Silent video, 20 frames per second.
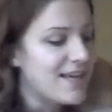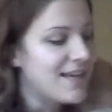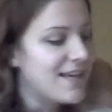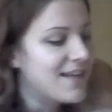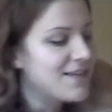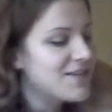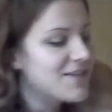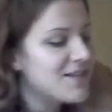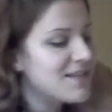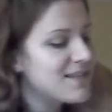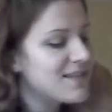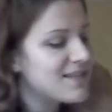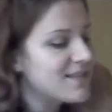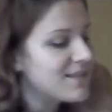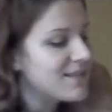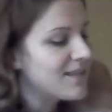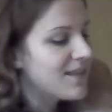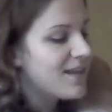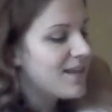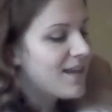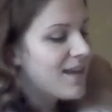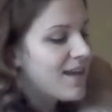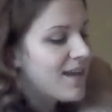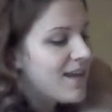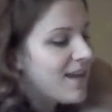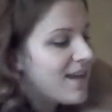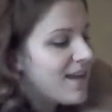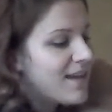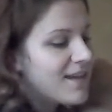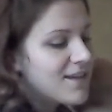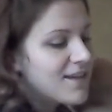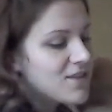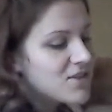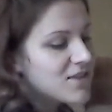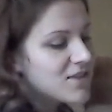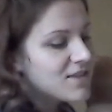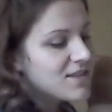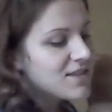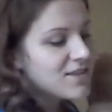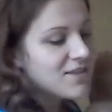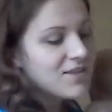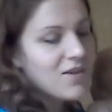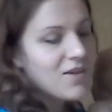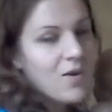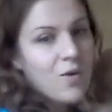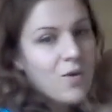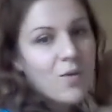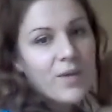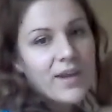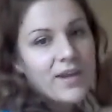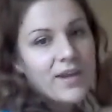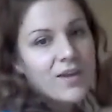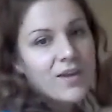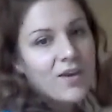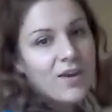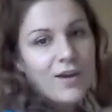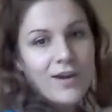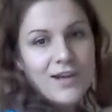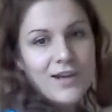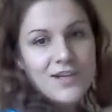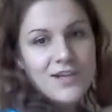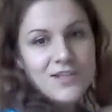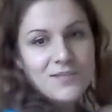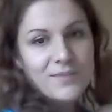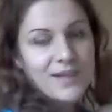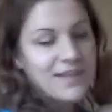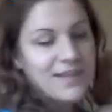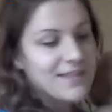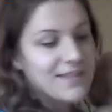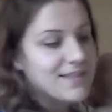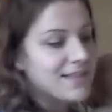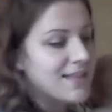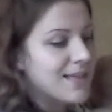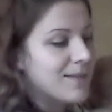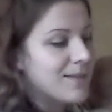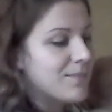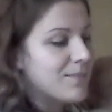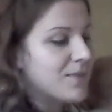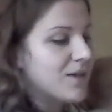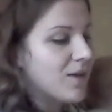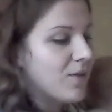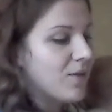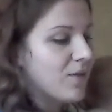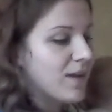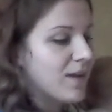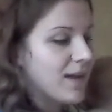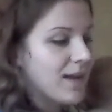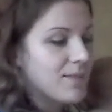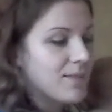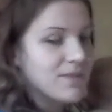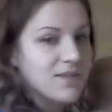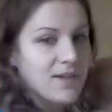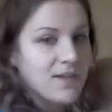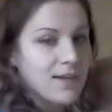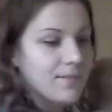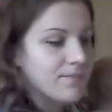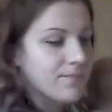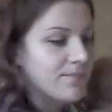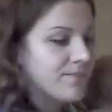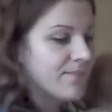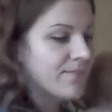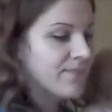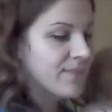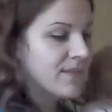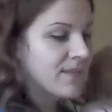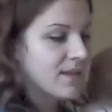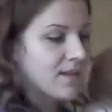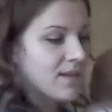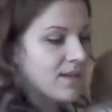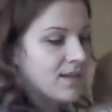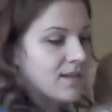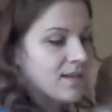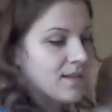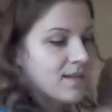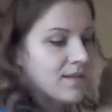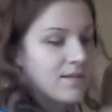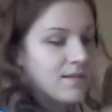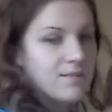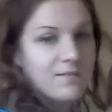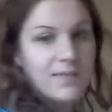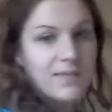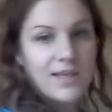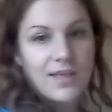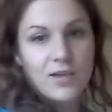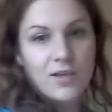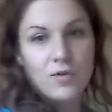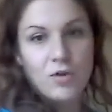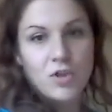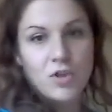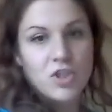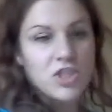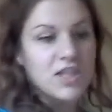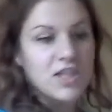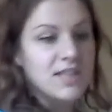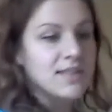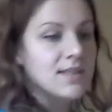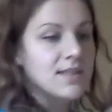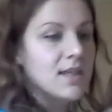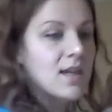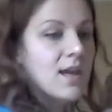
And it just so encouraged me to keep going. I'm sorry, I'm making grilled cheese.